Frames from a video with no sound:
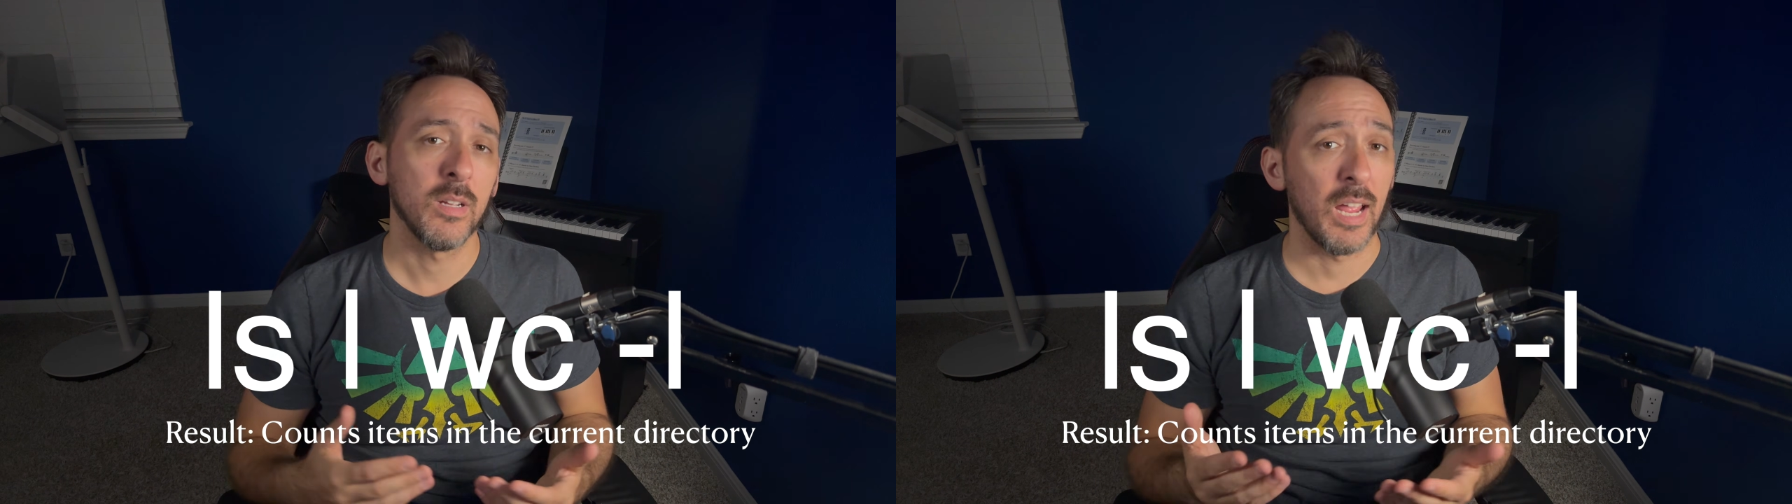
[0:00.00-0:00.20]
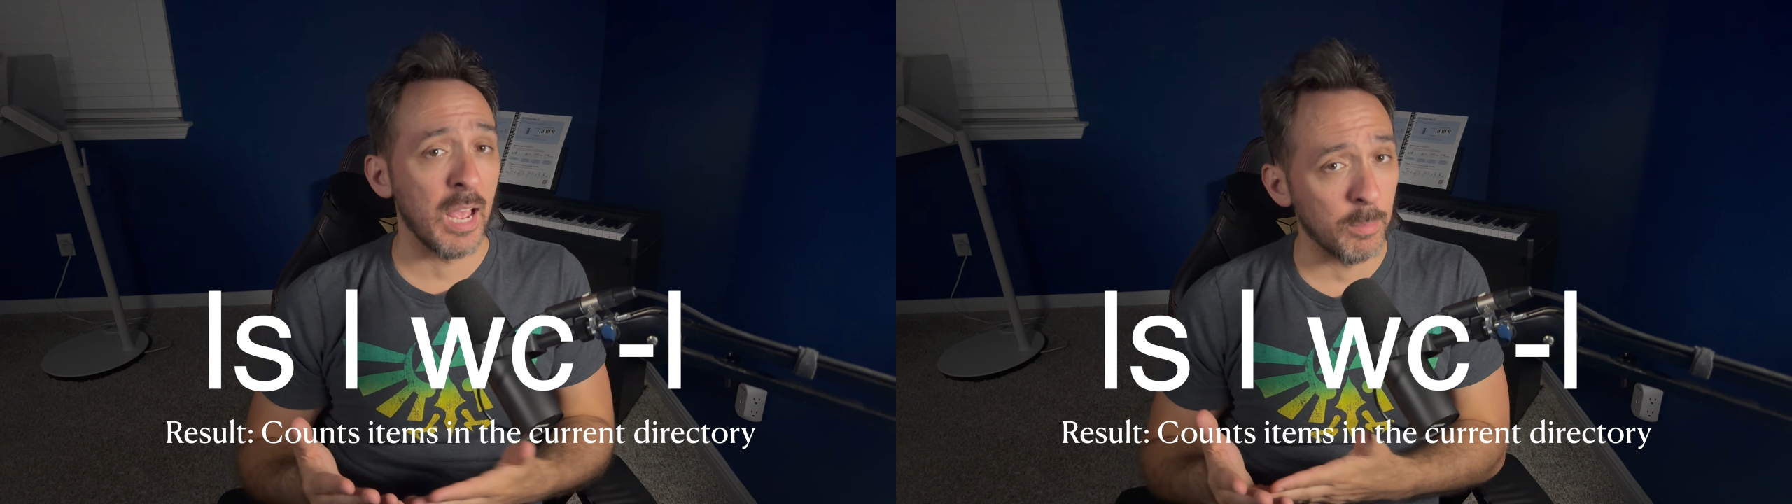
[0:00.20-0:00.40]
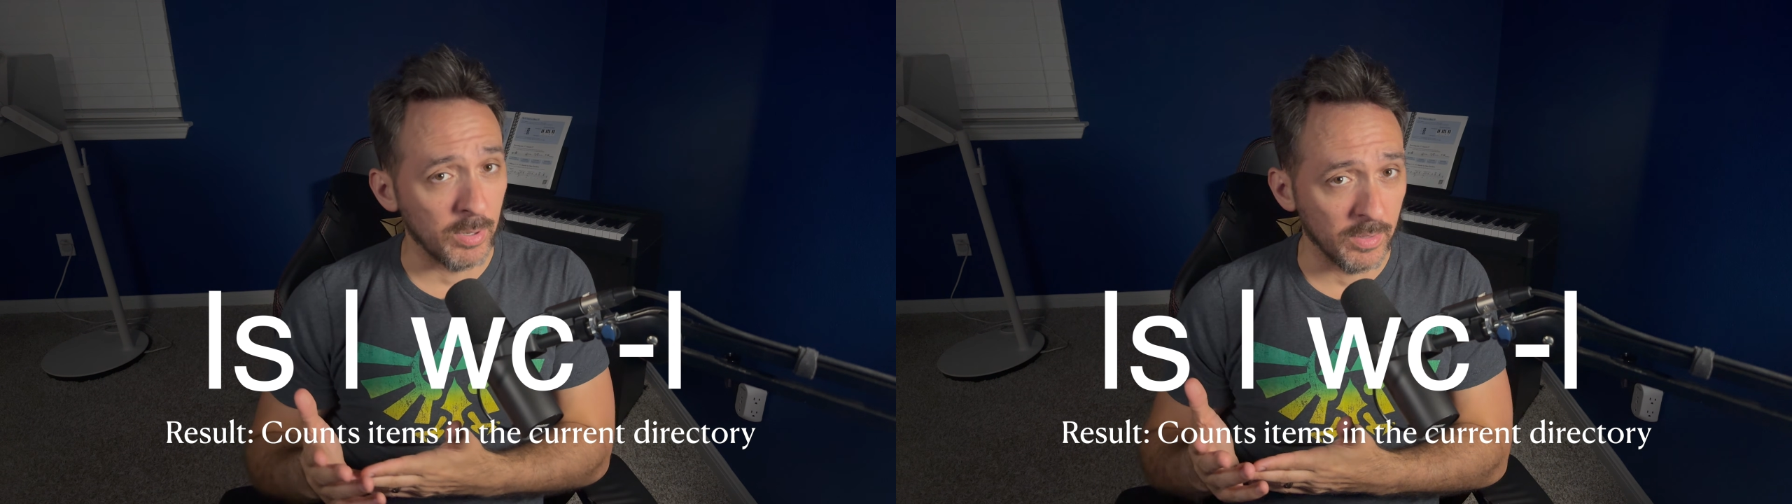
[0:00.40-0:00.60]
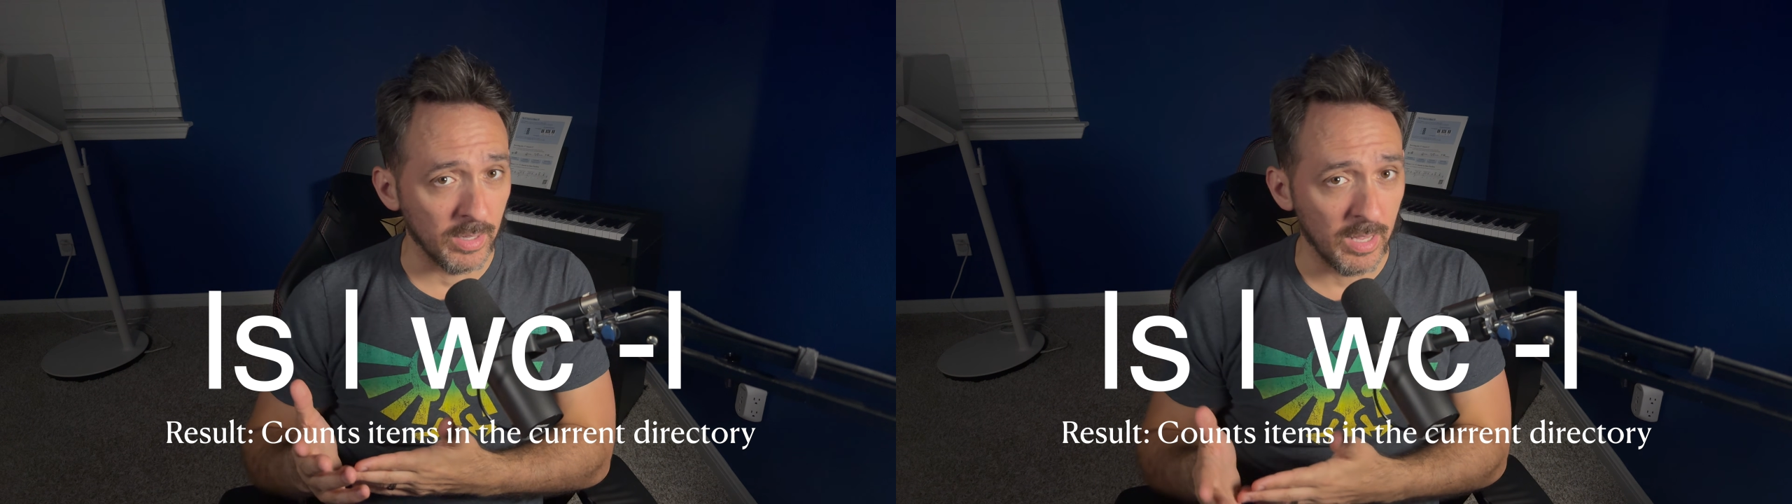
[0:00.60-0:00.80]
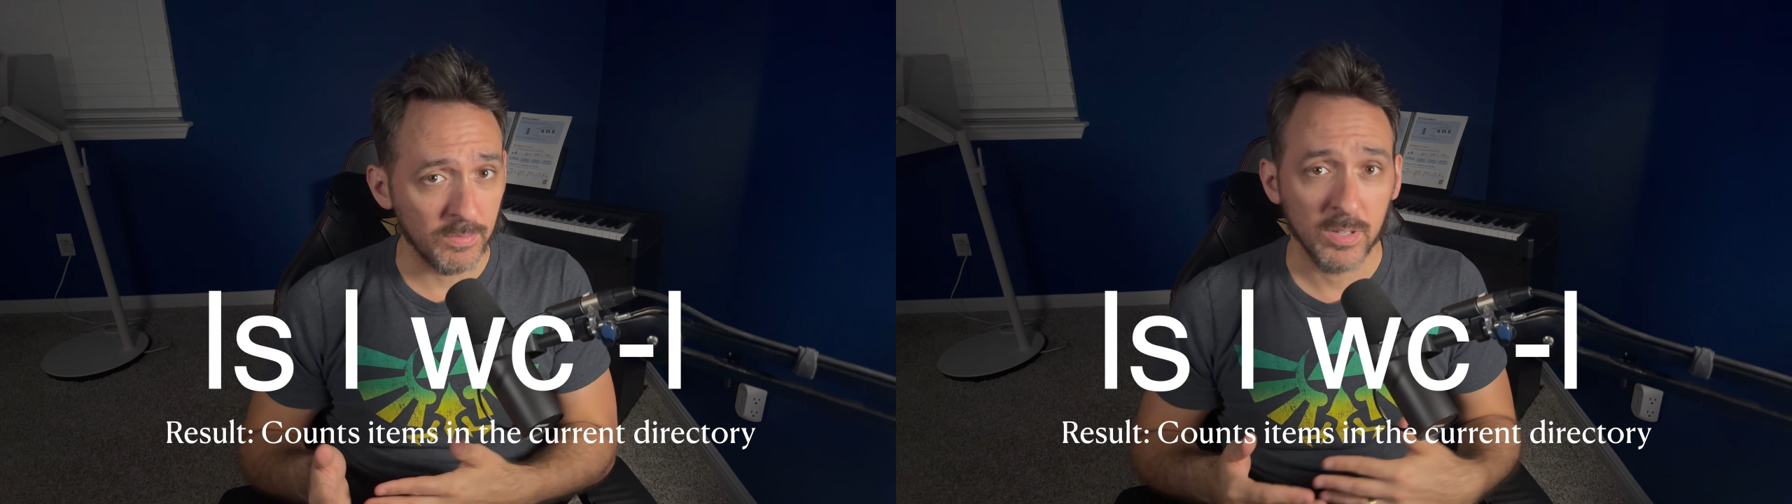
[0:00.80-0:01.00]
Output on the
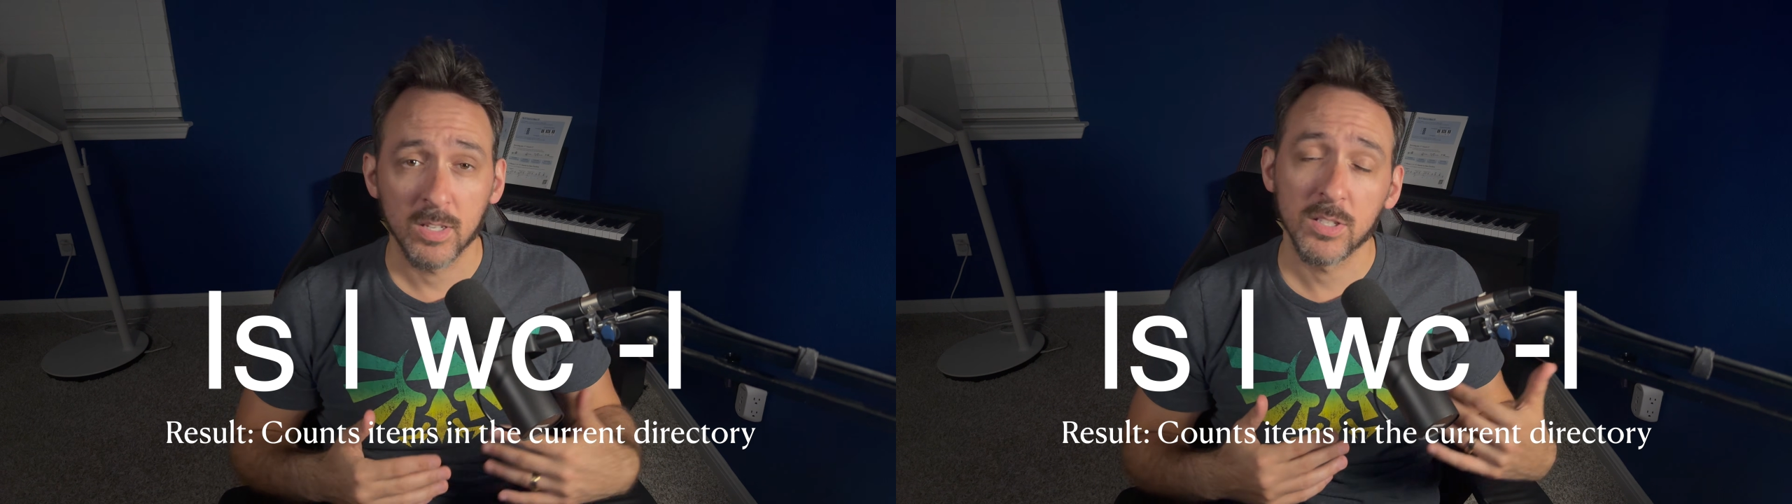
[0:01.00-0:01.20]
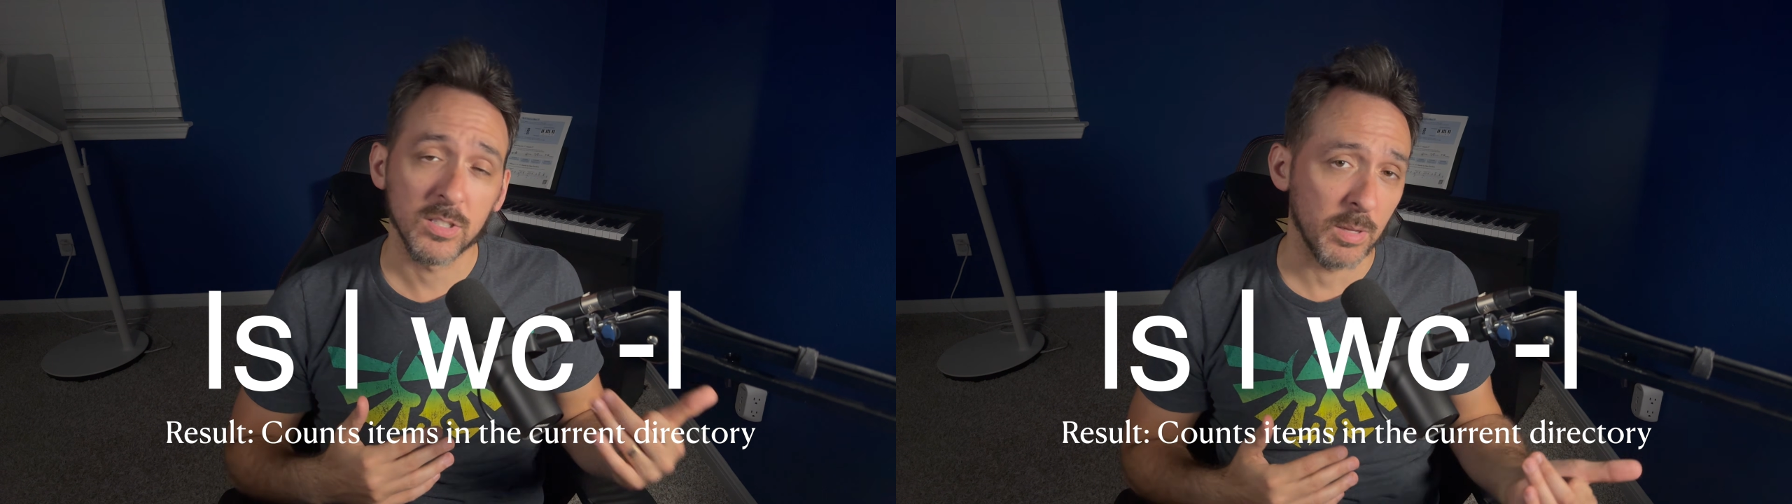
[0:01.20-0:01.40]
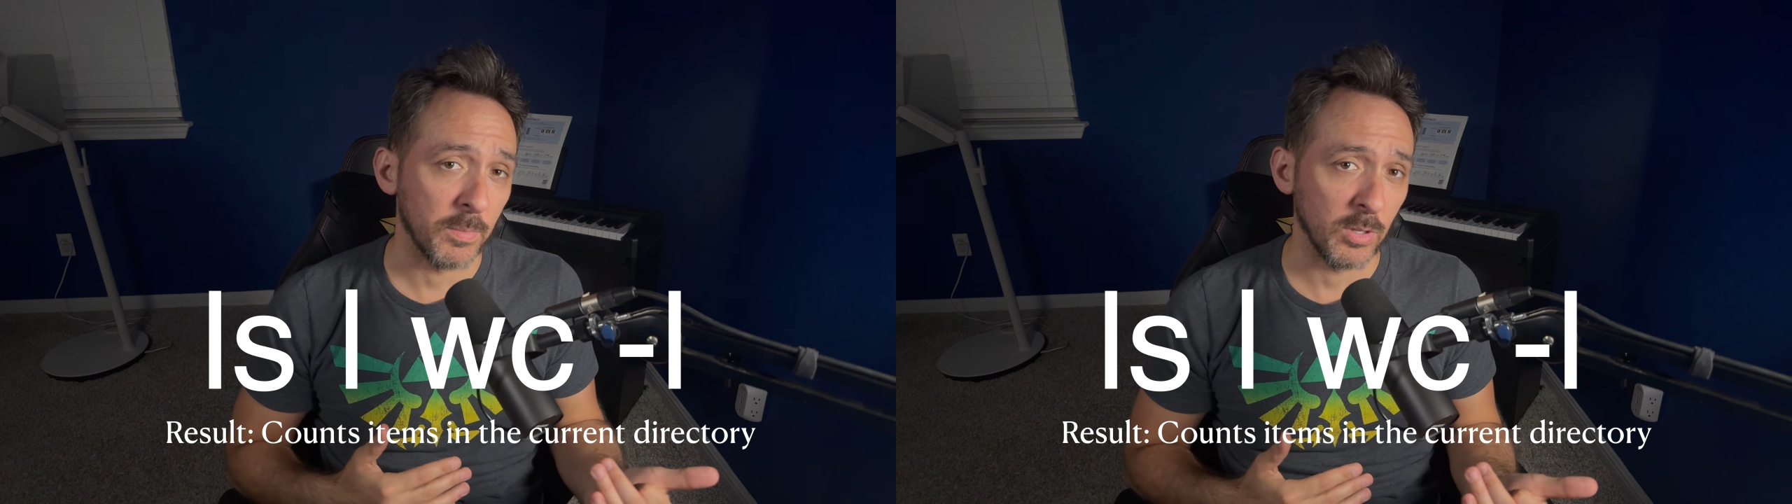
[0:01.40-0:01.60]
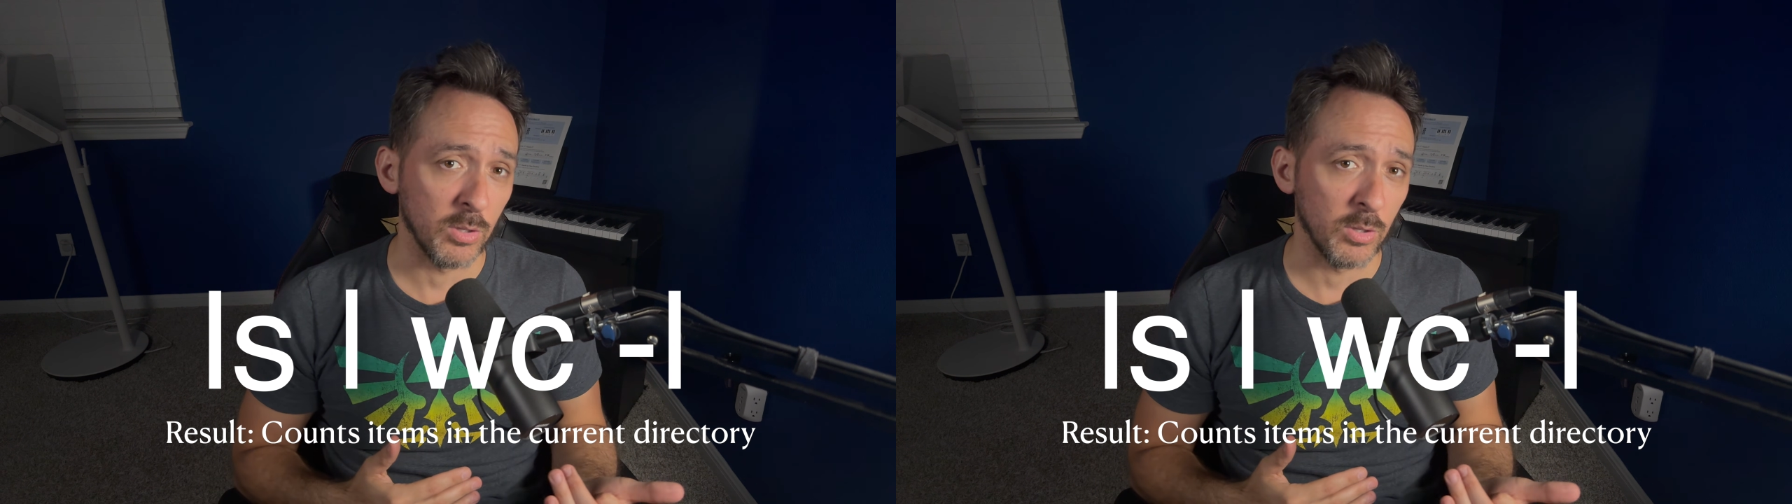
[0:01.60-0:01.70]
left, something